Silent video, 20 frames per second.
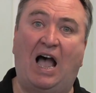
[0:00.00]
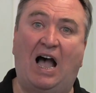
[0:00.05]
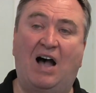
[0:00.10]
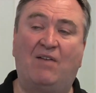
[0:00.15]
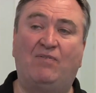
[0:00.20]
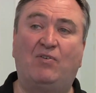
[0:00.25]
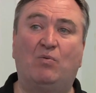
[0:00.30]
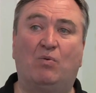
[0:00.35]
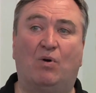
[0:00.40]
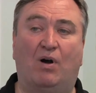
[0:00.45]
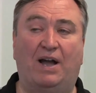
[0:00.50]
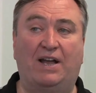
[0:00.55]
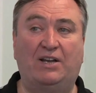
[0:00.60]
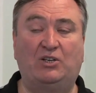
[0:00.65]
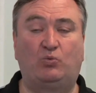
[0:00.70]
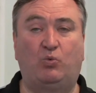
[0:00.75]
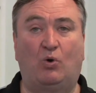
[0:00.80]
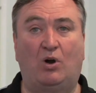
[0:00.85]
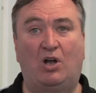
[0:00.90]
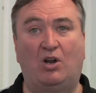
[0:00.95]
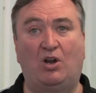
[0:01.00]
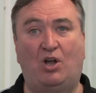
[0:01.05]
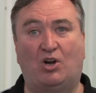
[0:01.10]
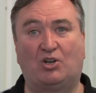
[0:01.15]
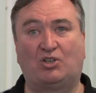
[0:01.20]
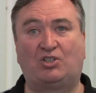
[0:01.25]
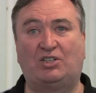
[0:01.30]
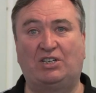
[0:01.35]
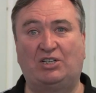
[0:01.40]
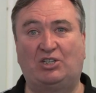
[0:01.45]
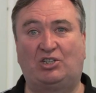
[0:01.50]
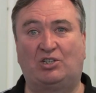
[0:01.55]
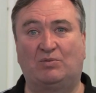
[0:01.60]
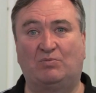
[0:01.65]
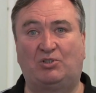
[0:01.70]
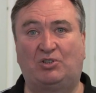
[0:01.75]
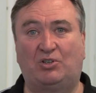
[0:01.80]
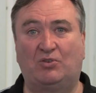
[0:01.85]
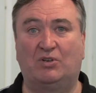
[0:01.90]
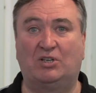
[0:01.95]
Otherwise, what a lot of
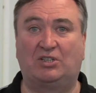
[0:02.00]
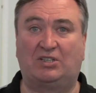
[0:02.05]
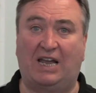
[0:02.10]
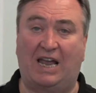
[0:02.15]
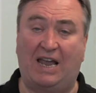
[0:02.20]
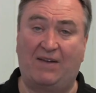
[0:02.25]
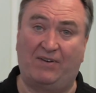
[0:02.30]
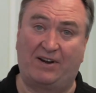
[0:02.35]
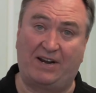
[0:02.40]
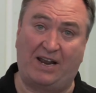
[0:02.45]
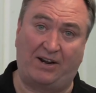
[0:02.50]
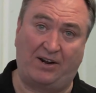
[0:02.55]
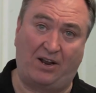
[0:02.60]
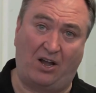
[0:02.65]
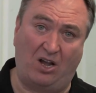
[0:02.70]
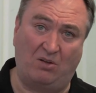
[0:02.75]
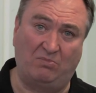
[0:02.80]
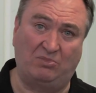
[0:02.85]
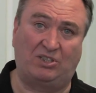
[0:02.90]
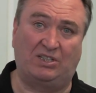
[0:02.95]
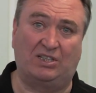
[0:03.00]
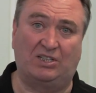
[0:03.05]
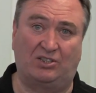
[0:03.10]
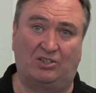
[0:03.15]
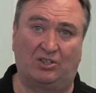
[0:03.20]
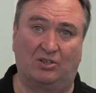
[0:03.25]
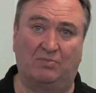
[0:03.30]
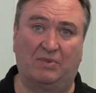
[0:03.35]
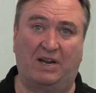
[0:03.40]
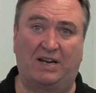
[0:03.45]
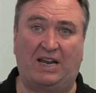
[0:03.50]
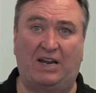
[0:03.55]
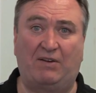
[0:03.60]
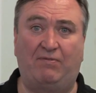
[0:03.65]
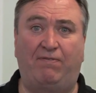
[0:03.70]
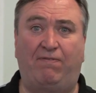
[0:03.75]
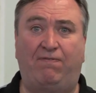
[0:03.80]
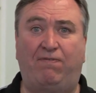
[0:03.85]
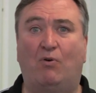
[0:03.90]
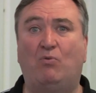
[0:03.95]
systems do is they have an unarmed system and they
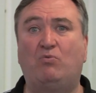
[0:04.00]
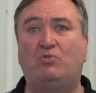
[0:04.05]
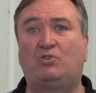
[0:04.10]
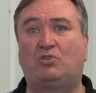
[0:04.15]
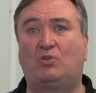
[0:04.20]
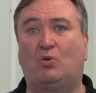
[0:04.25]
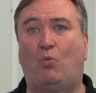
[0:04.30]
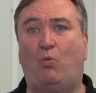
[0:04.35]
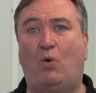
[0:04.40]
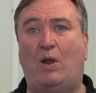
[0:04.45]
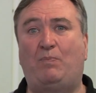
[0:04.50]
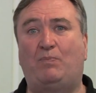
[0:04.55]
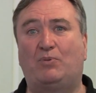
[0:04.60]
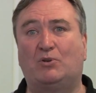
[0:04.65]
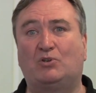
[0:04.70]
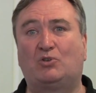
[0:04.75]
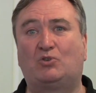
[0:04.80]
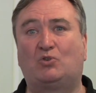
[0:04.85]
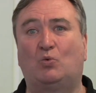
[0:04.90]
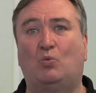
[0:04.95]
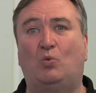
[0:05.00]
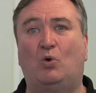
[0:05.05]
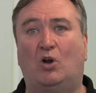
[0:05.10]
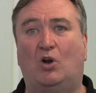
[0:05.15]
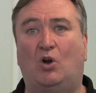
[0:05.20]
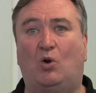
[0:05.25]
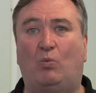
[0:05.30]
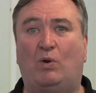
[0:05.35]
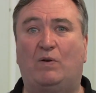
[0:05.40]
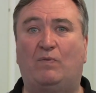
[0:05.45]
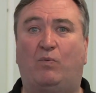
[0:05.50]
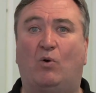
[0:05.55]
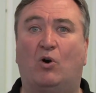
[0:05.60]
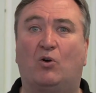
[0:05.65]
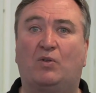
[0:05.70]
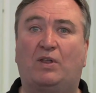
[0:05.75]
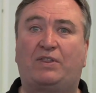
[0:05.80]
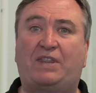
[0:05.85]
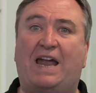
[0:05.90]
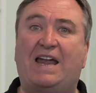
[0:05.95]
force the weapons to work with
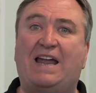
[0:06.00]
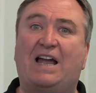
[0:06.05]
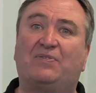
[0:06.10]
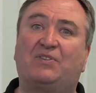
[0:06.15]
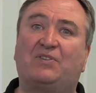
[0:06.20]
what they